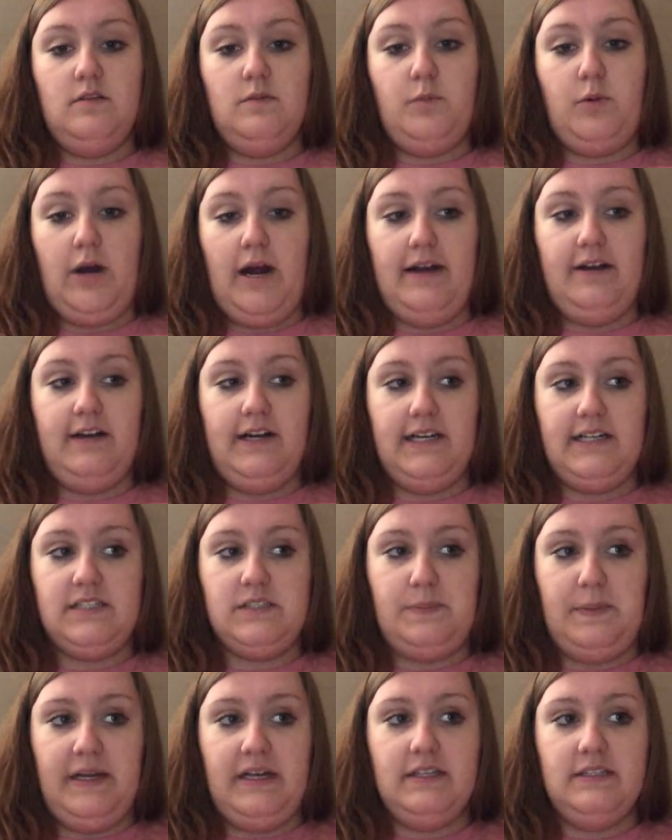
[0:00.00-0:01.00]
prior
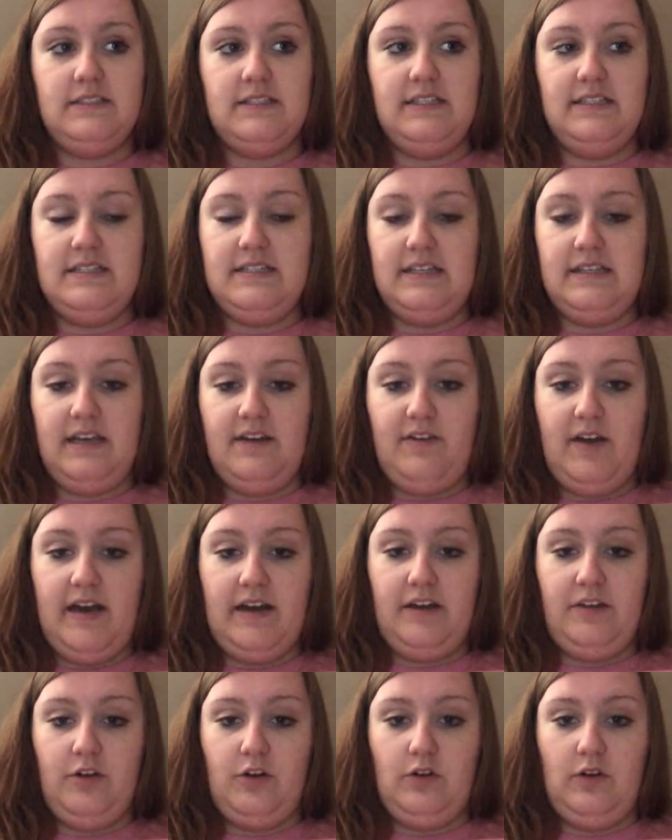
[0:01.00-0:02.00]
experiences that they've
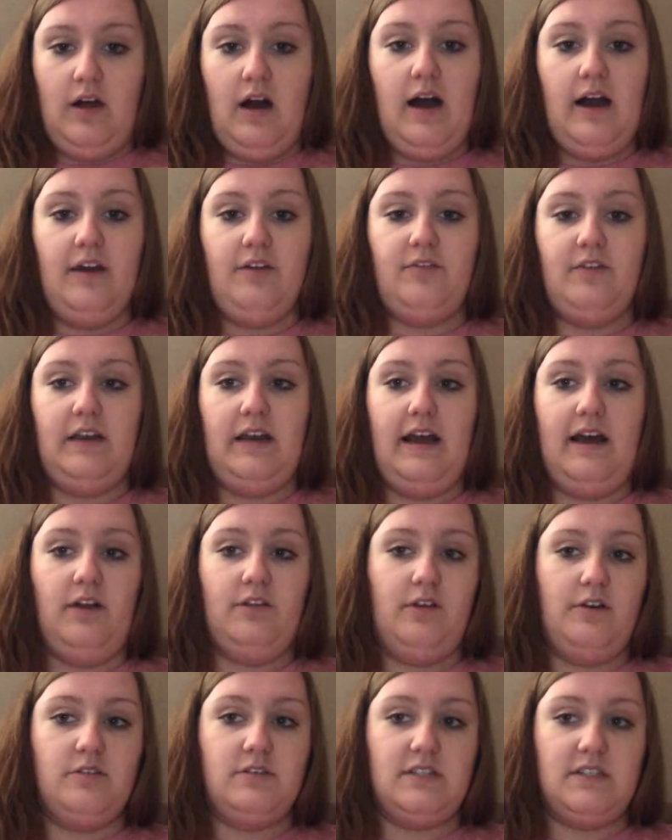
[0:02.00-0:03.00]
had in their life and how
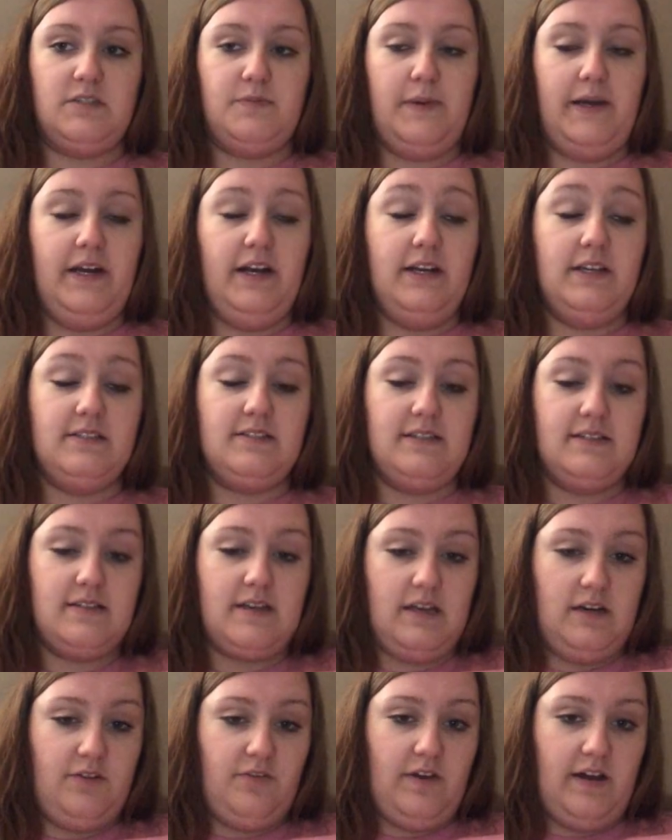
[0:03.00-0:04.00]
those experiences
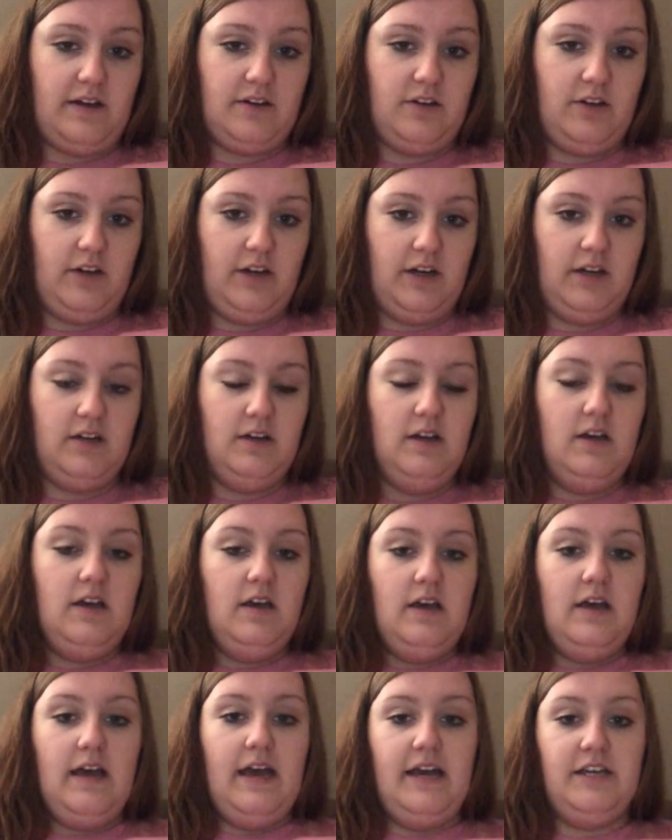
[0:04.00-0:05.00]
can affect their
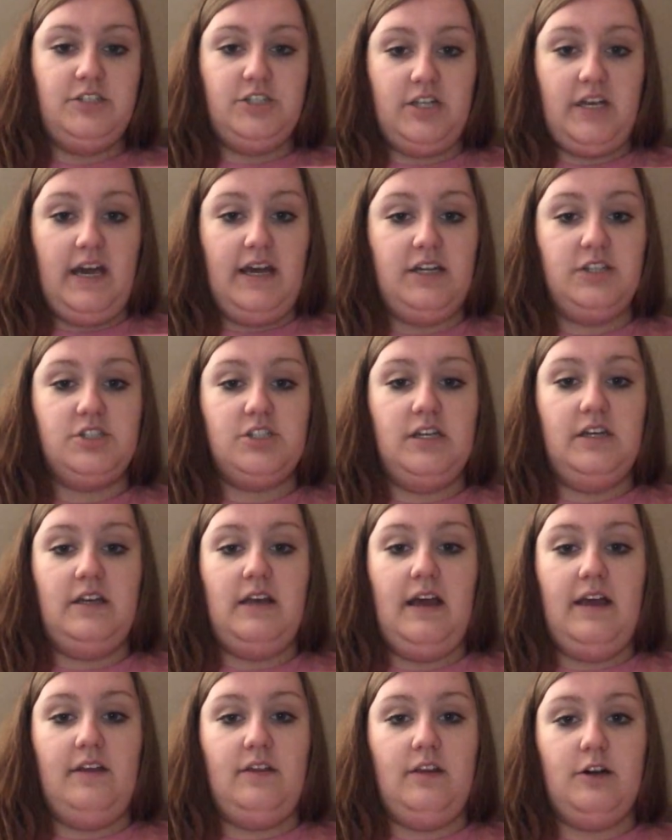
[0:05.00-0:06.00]
education
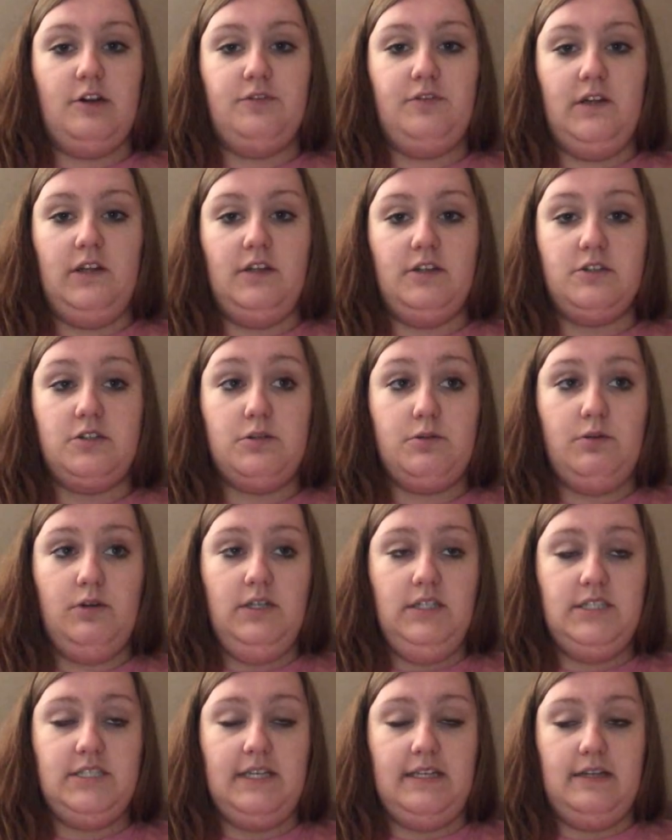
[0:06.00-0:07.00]
and their feelings
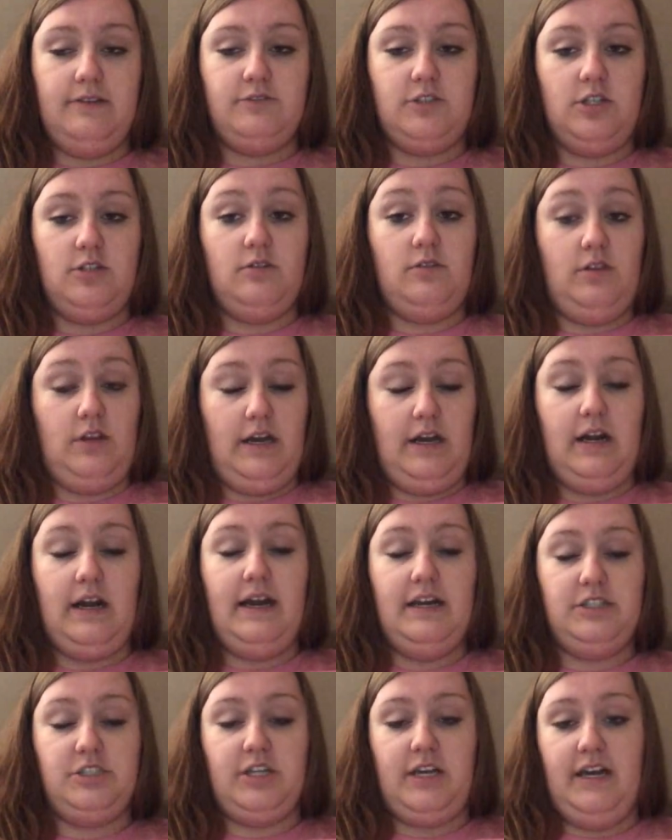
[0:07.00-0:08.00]
towards their
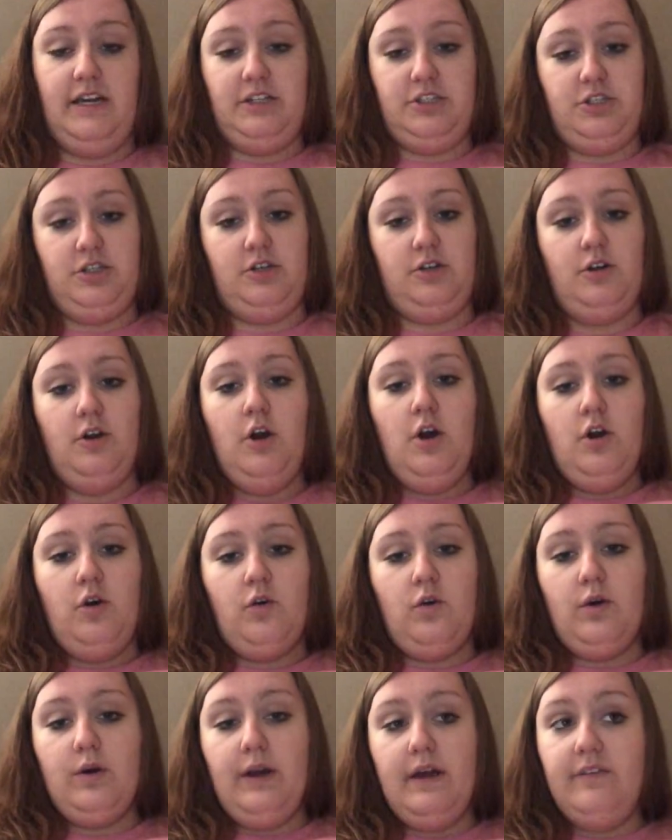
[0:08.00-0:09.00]
education,
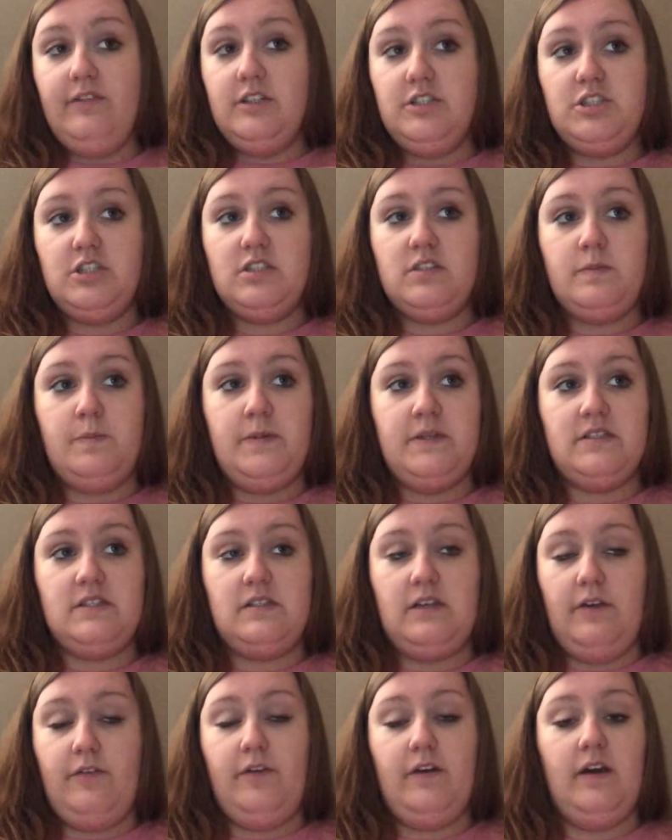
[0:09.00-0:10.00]
or even just
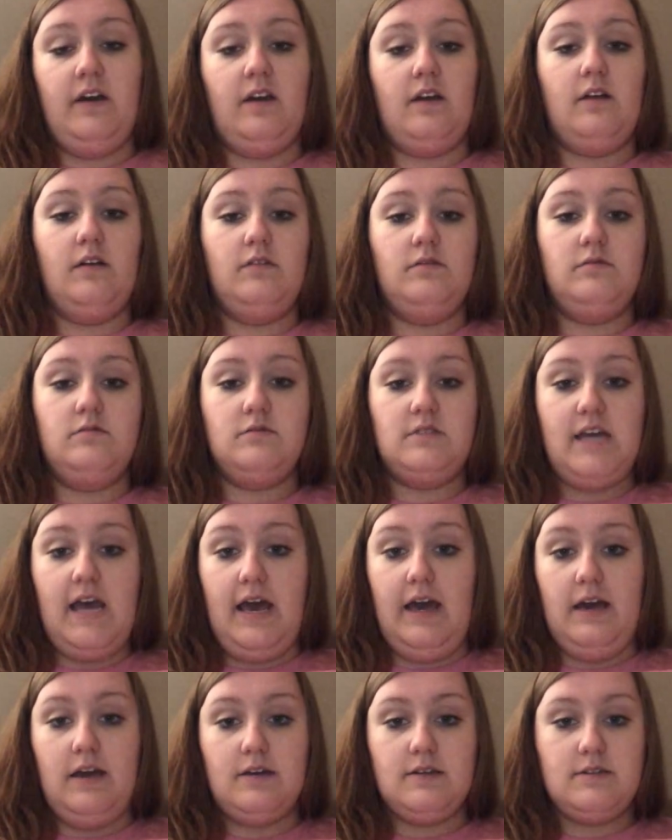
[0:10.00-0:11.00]
specific
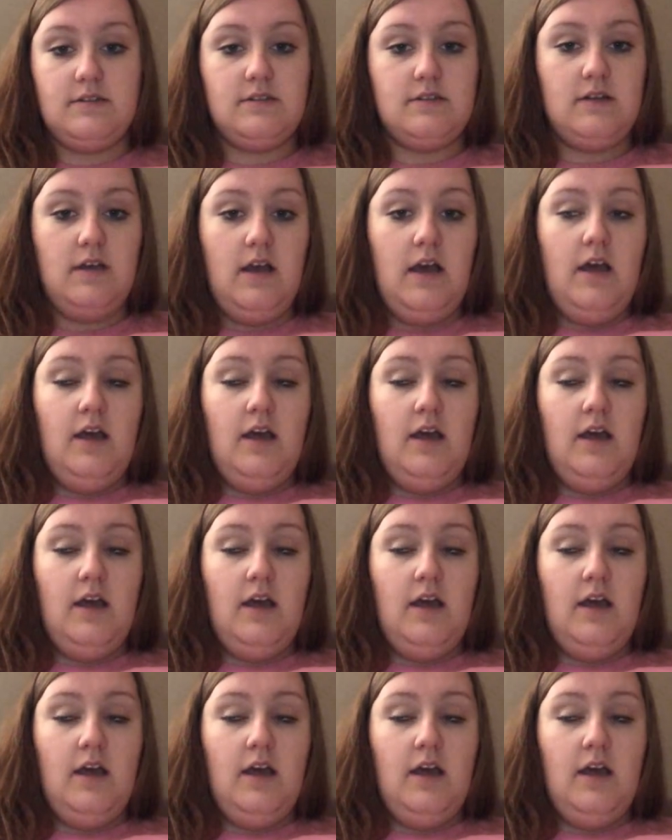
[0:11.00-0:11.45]
texts.